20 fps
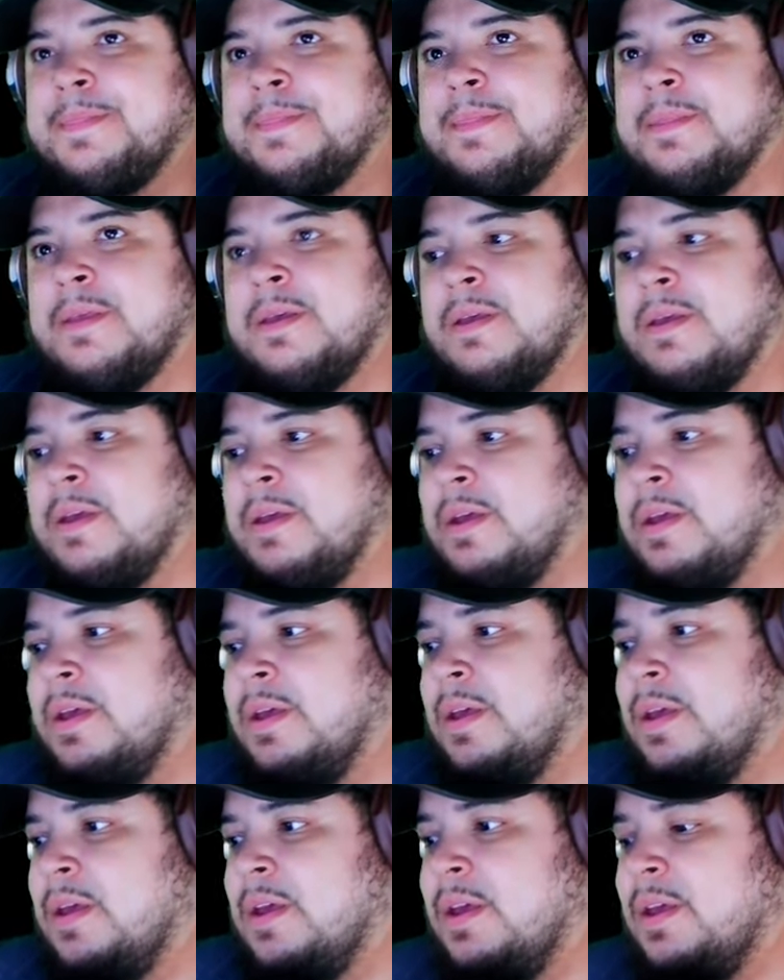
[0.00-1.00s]

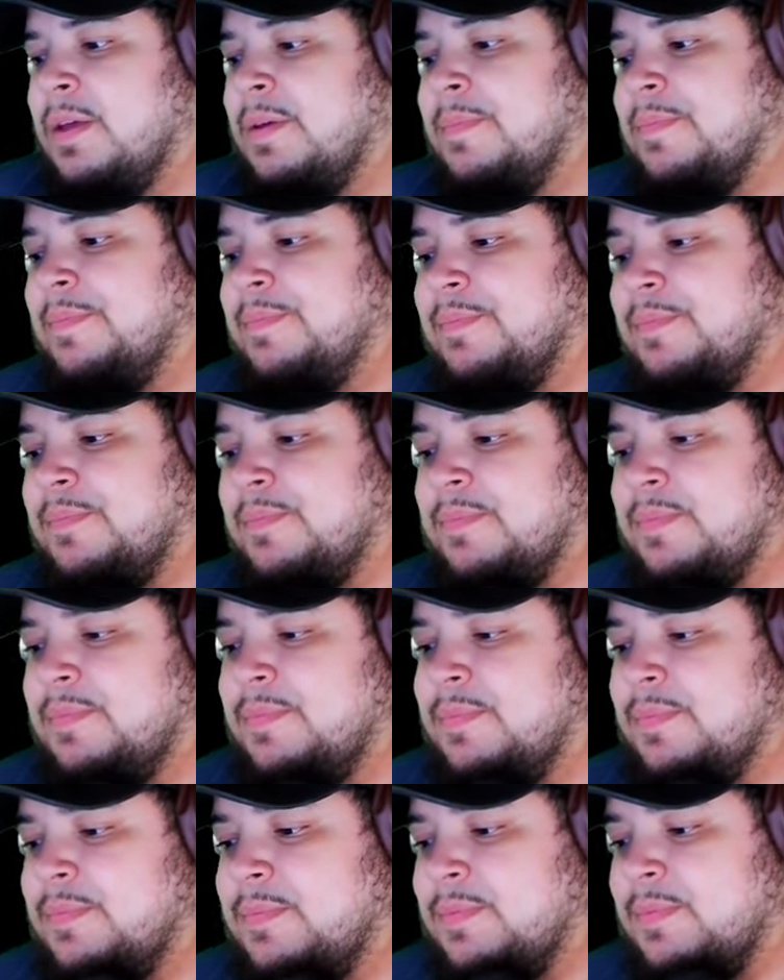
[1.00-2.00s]

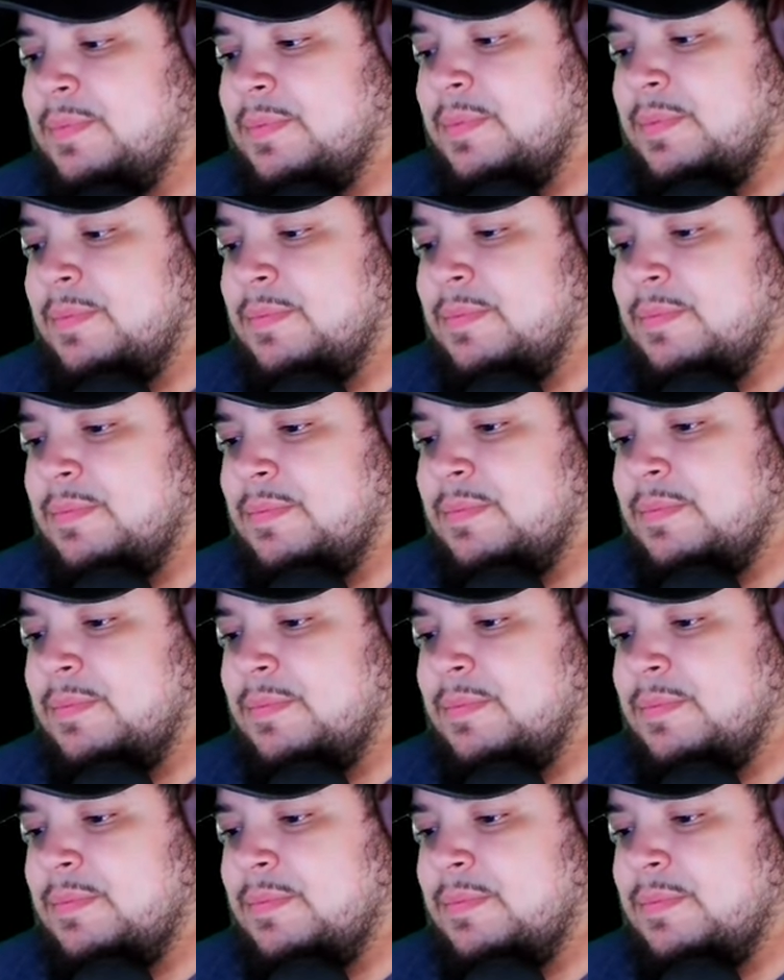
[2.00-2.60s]
(no one is talking)